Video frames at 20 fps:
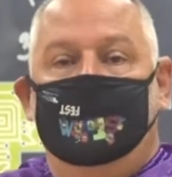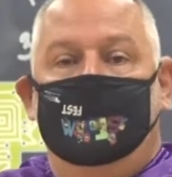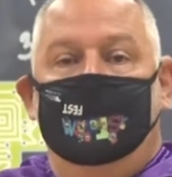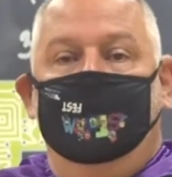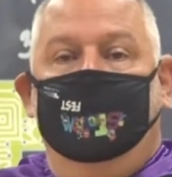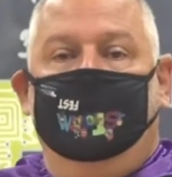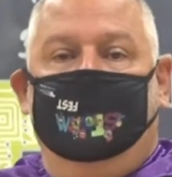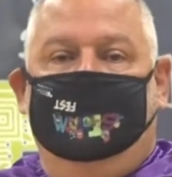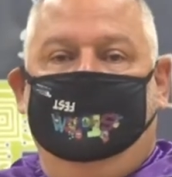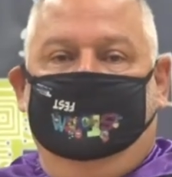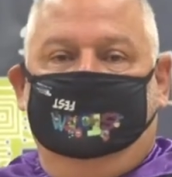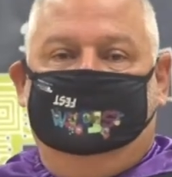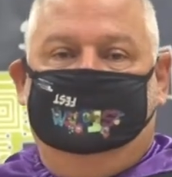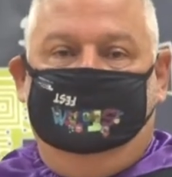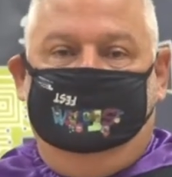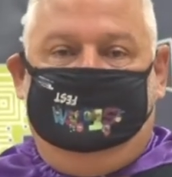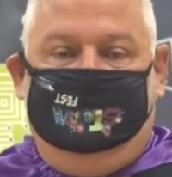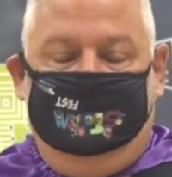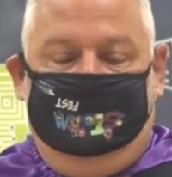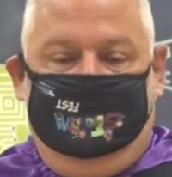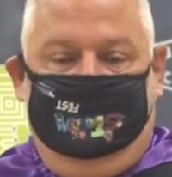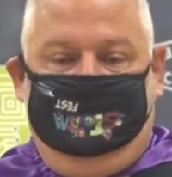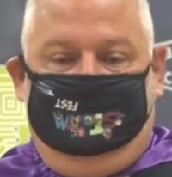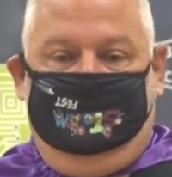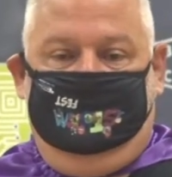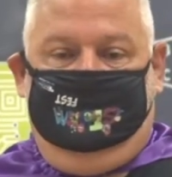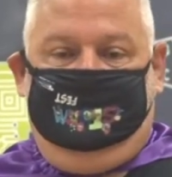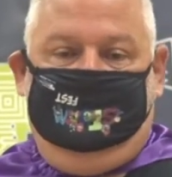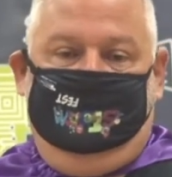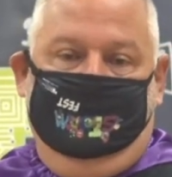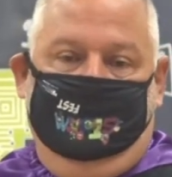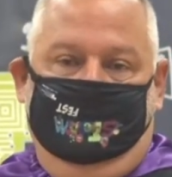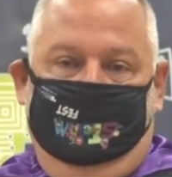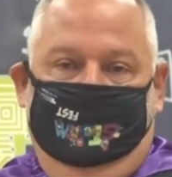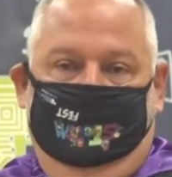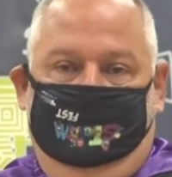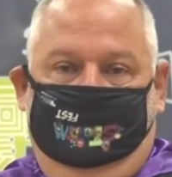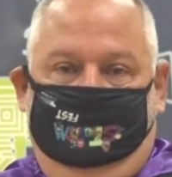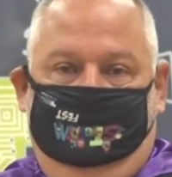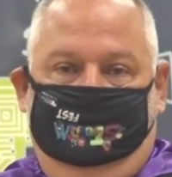What else do statistics tell me?
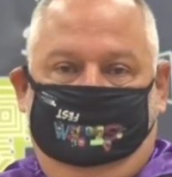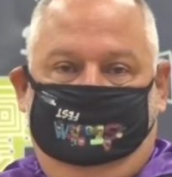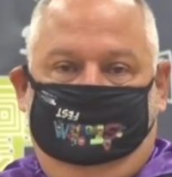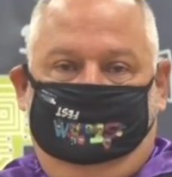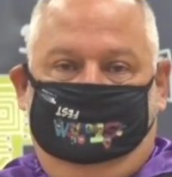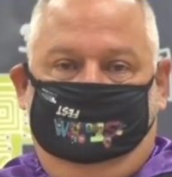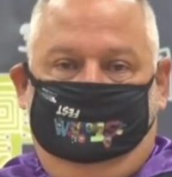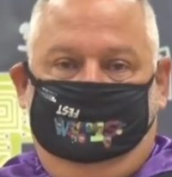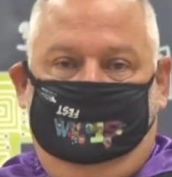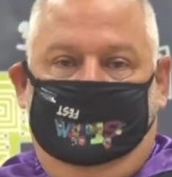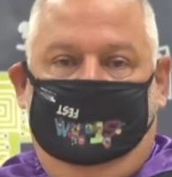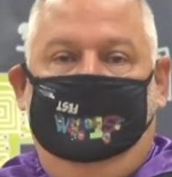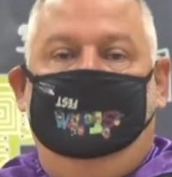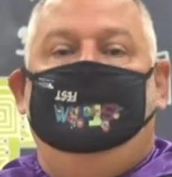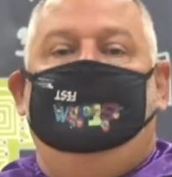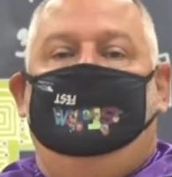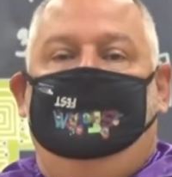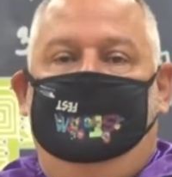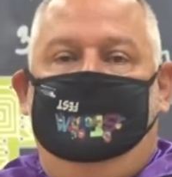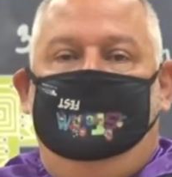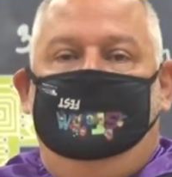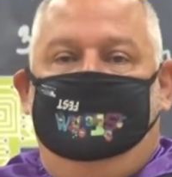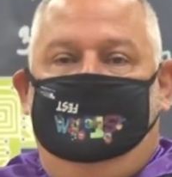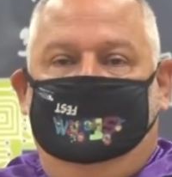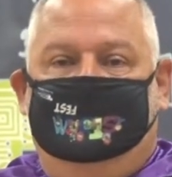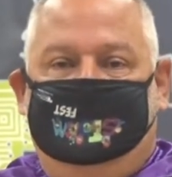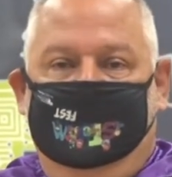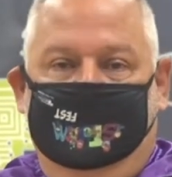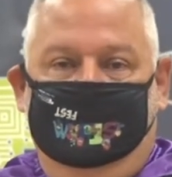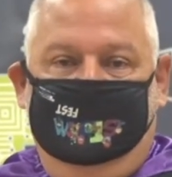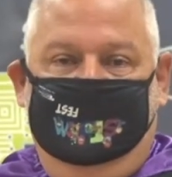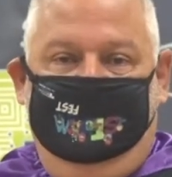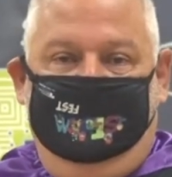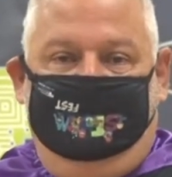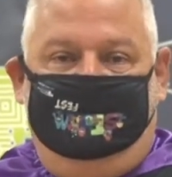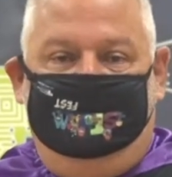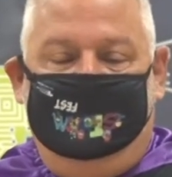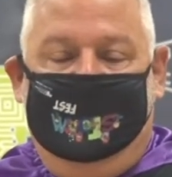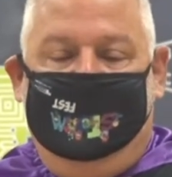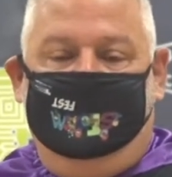They tell me to
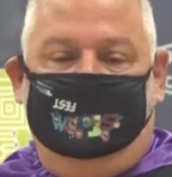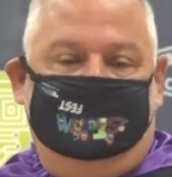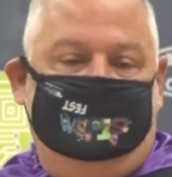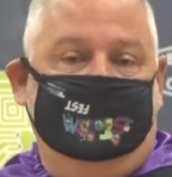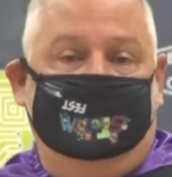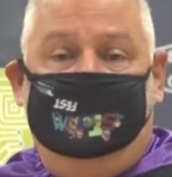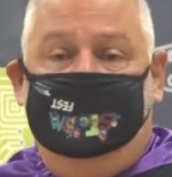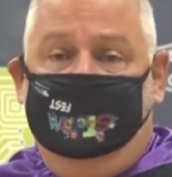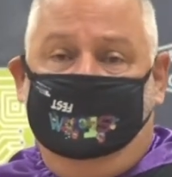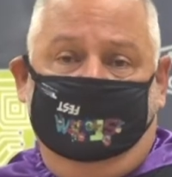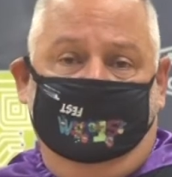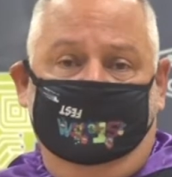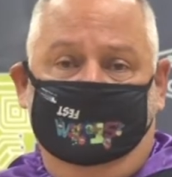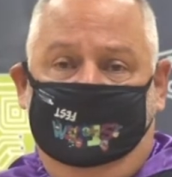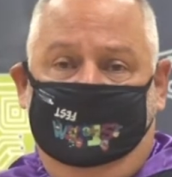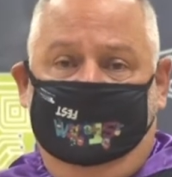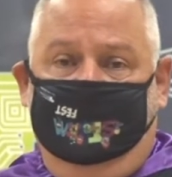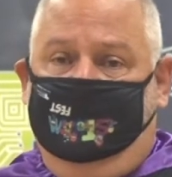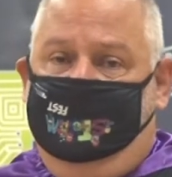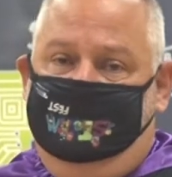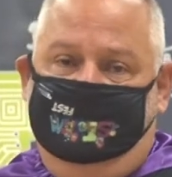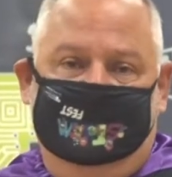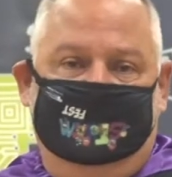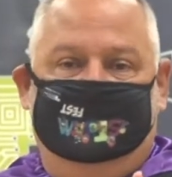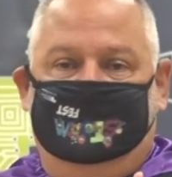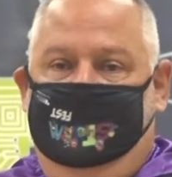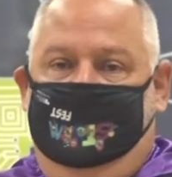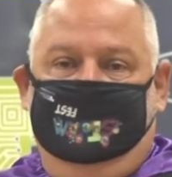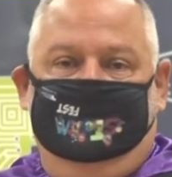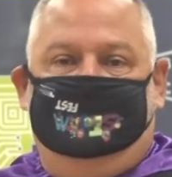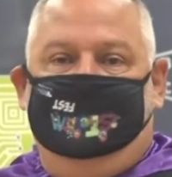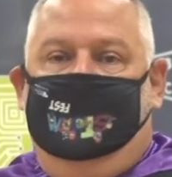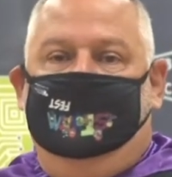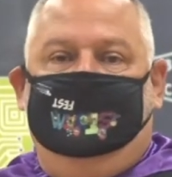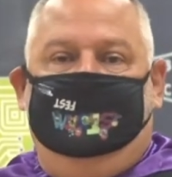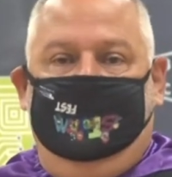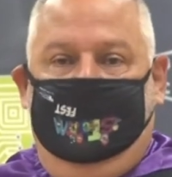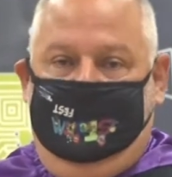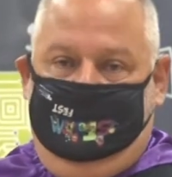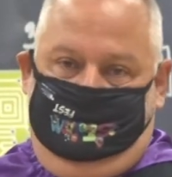foul Shaquille O'Neal every chance I
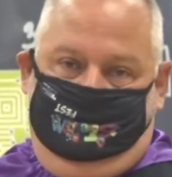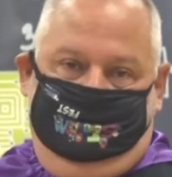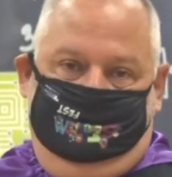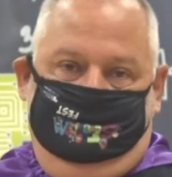get,